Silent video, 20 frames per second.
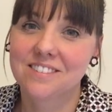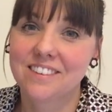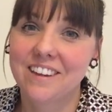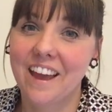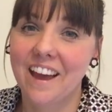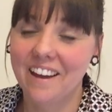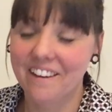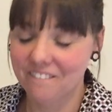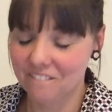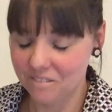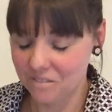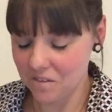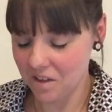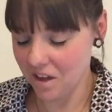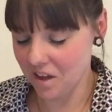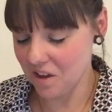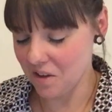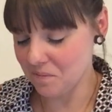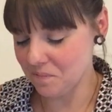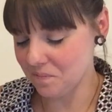Yeah.
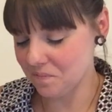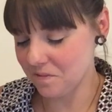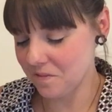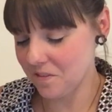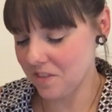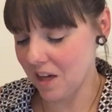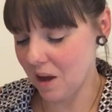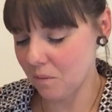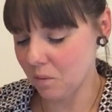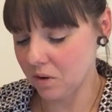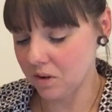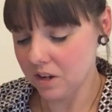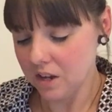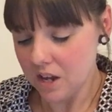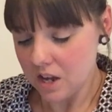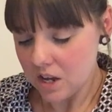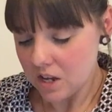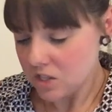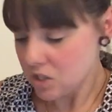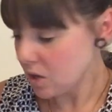For that one.
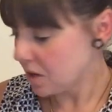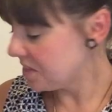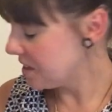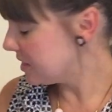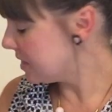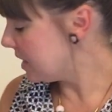So I